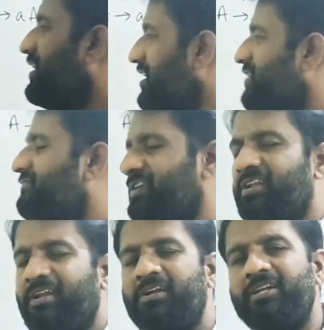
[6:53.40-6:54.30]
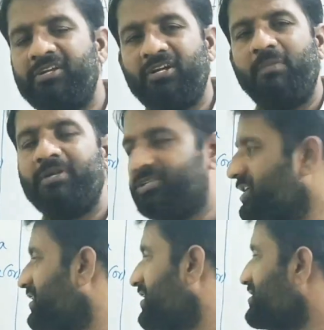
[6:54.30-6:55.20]
every regular grammar
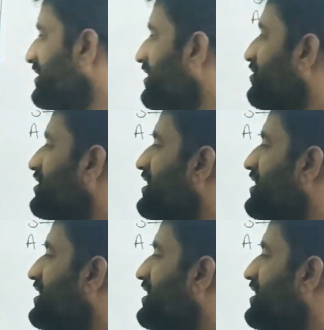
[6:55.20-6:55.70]
generates a regular